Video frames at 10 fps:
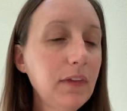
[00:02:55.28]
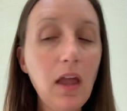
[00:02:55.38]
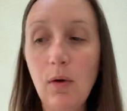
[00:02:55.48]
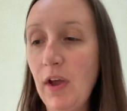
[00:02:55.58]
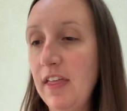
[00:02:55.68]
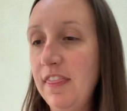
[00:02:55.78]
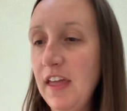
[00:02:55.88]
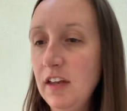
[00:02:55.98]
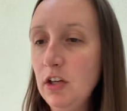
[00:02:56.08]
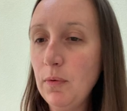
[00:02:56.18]
Okay,
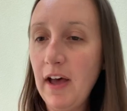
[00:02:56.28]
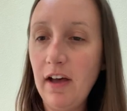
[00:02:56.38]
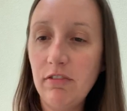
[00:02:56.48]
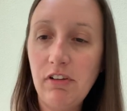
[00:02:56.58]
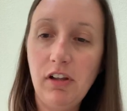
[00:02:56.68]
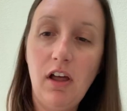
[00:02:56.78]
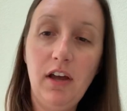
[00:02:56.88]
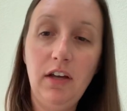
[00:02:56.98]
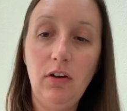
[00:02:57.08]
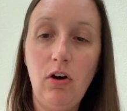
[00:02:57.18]
then you have a
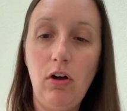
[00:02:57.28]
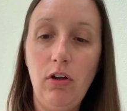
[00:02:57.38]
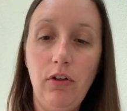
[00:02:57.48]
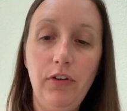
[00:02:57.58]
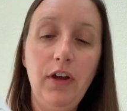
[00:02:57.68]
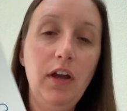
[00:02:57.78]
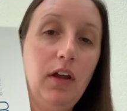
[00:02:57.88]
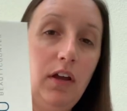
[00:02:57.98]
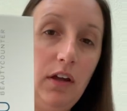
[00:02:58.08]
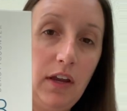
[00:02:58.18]
line called
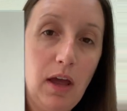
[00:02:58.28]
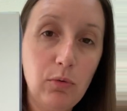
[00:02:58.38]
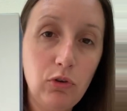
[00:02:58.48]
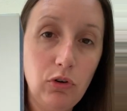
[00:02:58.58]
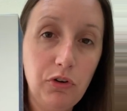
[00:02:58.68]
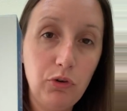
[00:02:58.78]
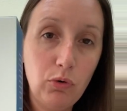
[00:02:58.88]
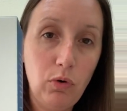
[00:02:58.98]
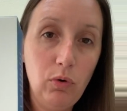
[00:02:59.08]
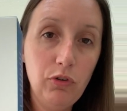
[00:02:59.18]
Counter
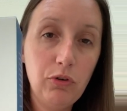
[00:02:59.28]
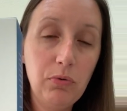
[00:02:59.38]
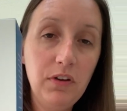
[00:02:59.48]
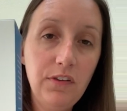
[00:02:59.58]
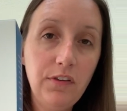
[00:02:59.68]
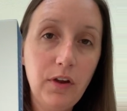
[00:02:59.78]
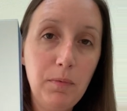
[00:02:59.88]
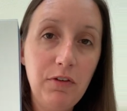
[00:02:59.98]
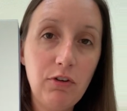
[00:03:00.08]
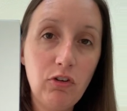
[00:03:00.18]
Control. So this is gonna
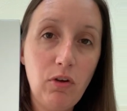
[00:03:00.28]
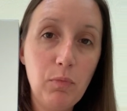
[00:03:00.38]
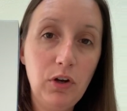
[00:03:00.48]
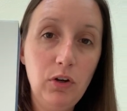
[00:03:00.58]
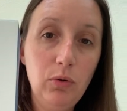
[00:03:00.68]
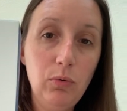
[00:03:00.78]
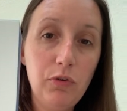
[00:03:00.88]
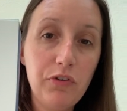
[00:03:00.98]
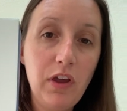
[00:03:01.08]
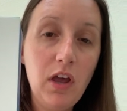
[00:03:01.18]
be for someone who's